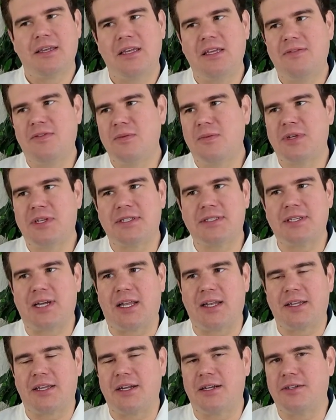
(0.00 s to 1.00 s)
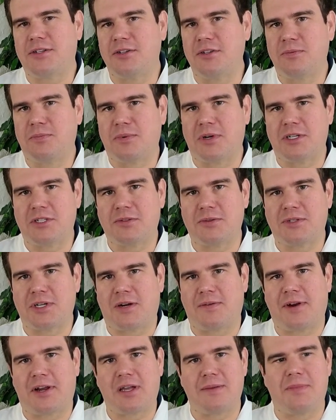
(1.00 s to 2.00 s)
even with a Sonicare toothbrush, which I
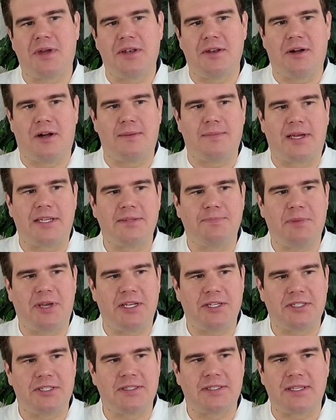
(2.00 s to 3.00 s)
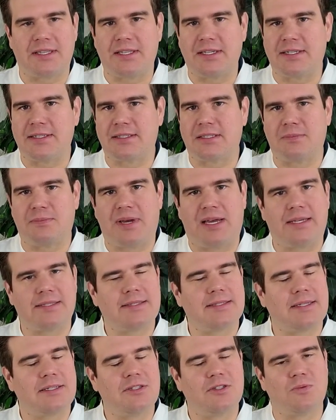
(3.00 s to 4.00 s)
recommend to all my patients, I think it's the
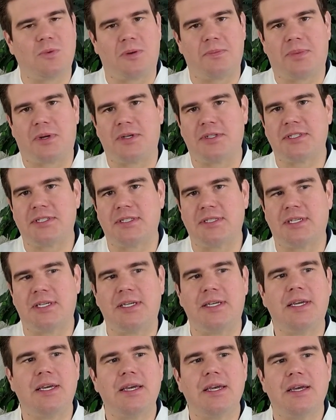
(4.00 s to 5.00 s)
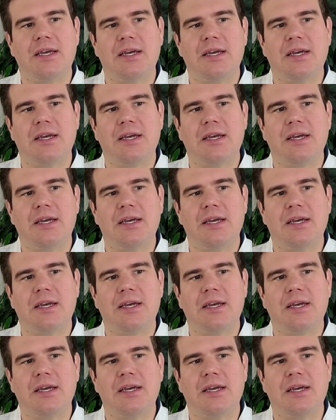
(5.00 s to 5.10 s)
best. I use one personally.